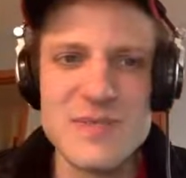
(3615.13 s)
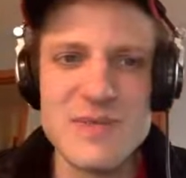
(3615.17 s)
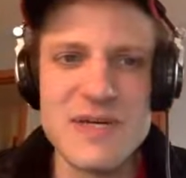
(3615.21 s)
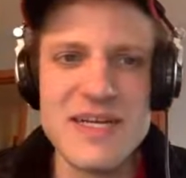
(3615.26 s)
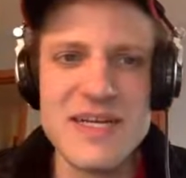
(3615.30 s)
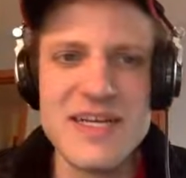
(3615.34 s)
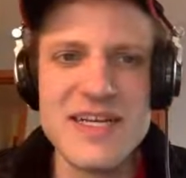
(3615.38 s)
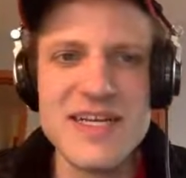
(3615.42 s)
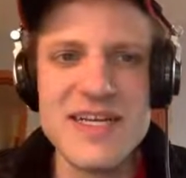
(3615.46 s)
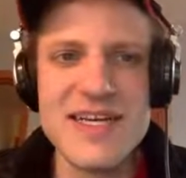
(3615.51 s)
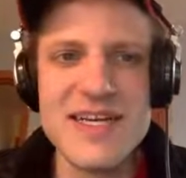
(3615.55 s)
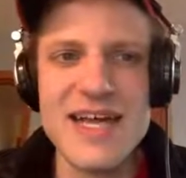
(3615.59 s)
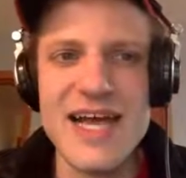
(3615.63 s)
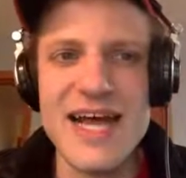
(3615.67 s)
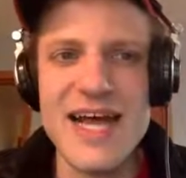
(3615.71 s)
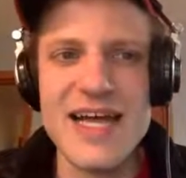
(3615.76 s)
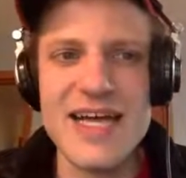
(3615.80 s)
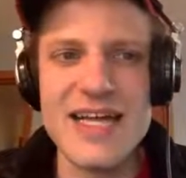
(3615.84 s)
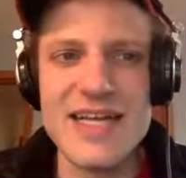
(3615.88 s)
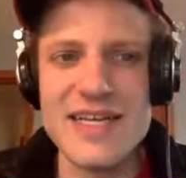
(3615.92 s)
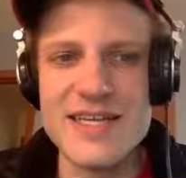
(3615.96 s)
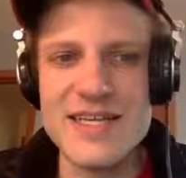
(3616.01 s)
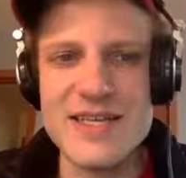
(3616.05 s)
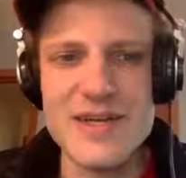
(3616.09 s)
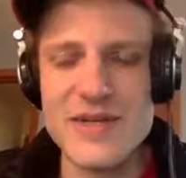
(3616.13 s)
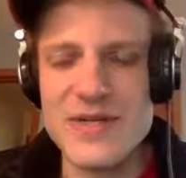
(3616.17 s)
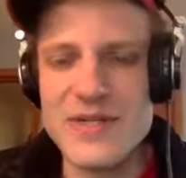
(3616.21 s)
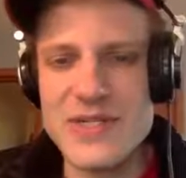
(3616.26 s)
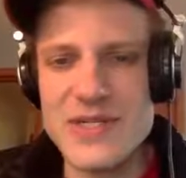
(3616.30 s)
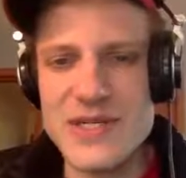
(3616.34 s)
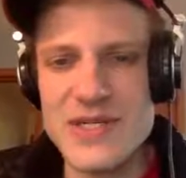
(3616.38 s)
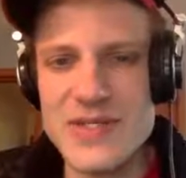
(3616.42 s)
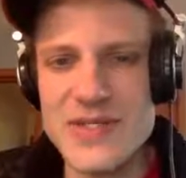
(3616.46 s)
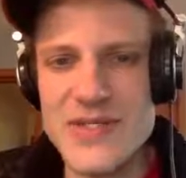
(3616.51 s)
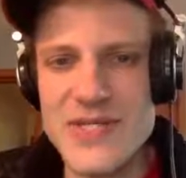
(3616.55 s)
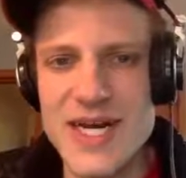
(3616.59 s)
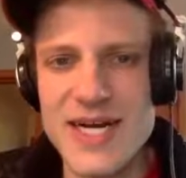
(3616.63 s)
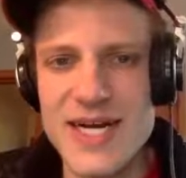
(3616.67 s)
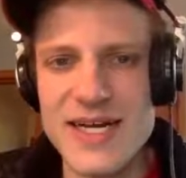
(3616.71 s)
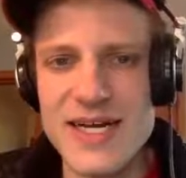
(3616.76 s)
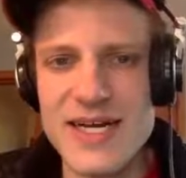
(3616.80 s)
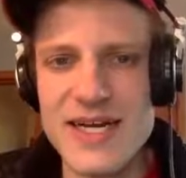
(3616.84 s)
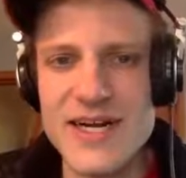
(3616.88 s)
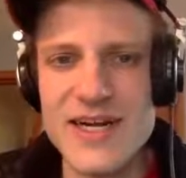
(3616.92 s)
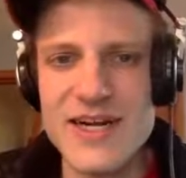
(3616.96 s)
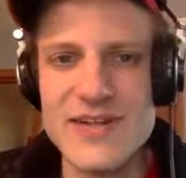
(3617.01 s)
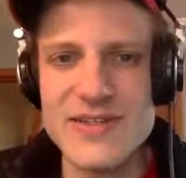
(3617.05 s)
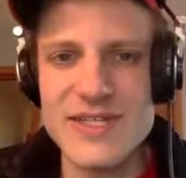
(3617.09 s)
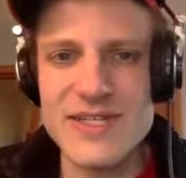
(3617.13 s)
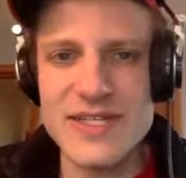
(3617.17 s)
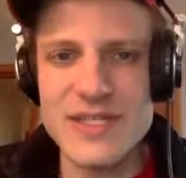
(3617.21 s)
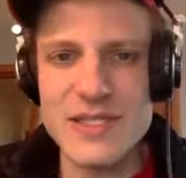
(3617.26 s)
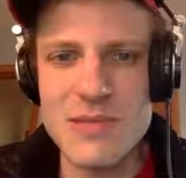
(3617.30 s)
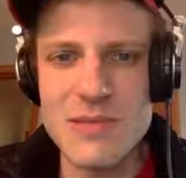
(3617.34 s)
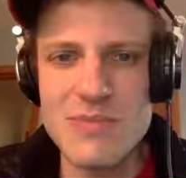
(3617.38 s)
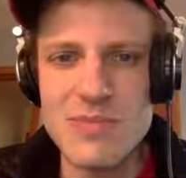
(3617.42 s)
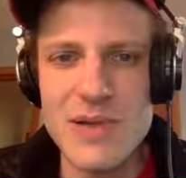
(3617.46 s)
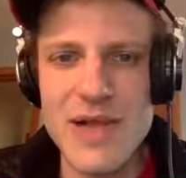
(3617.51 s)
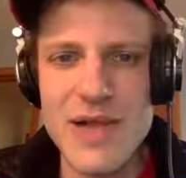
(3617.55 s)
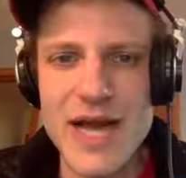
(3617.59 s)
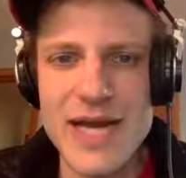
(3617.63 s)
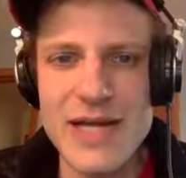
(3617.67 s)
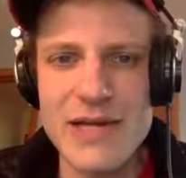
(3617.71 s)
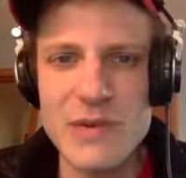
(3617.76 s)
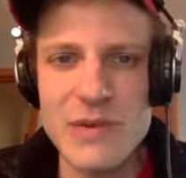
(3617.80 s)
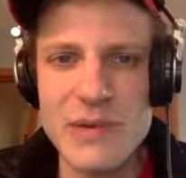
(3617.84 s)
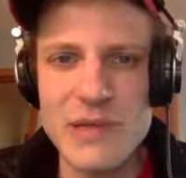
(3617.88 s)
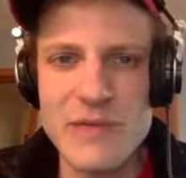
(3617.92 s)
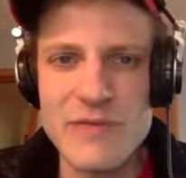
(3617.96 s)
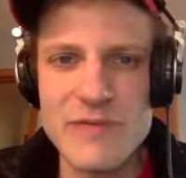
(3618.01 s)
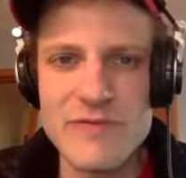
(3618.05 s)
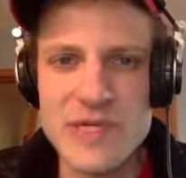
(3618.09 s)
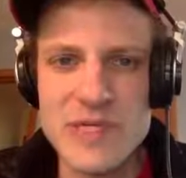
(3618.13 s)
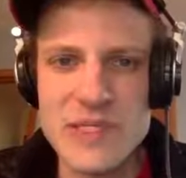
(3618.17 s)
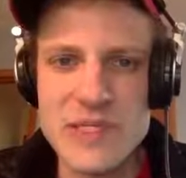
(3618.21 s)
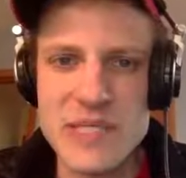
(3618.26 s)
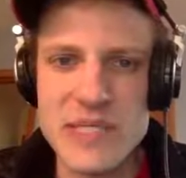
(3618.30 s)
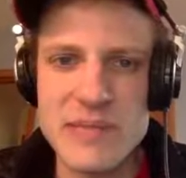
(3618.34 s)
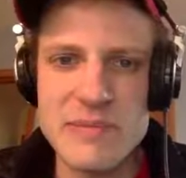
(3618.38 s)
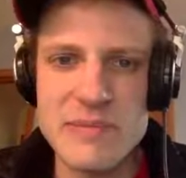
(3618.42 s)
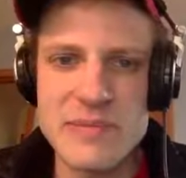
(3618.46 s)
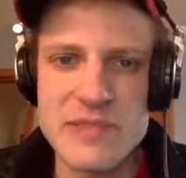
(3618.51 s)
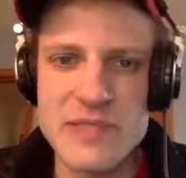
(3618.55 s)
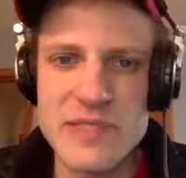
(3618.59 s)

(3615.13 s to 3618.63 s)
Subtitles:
But insert saga here, like the black one, for example,